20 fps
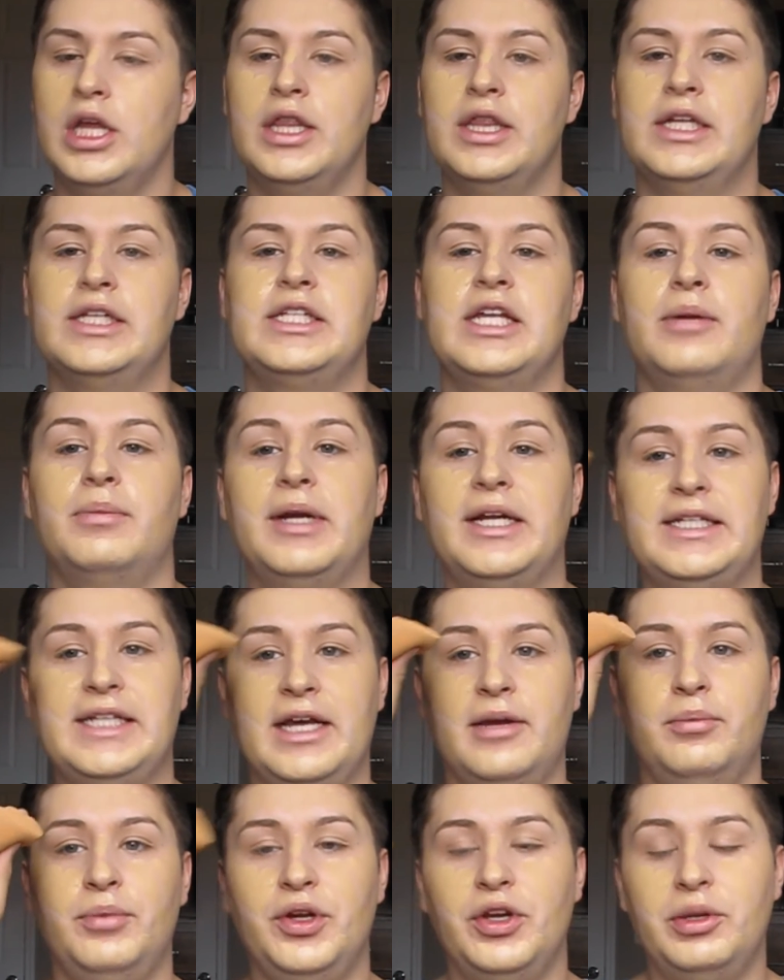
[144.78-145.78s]
And take my
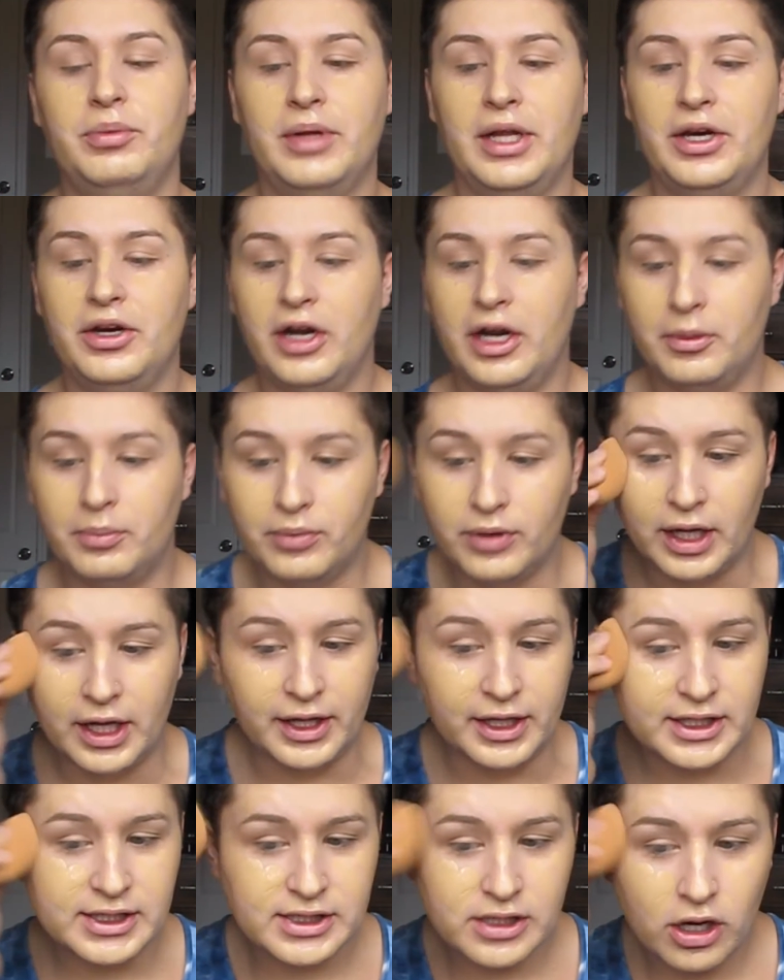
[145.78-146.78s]
damp beauty blender and
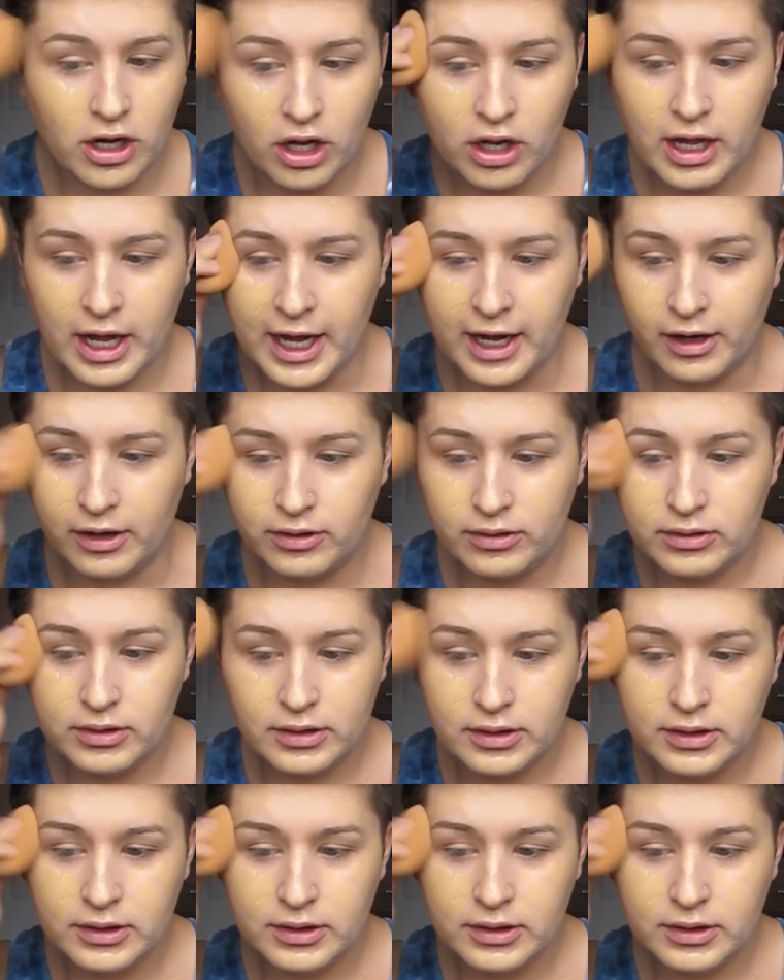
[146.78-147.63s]
blend this all out.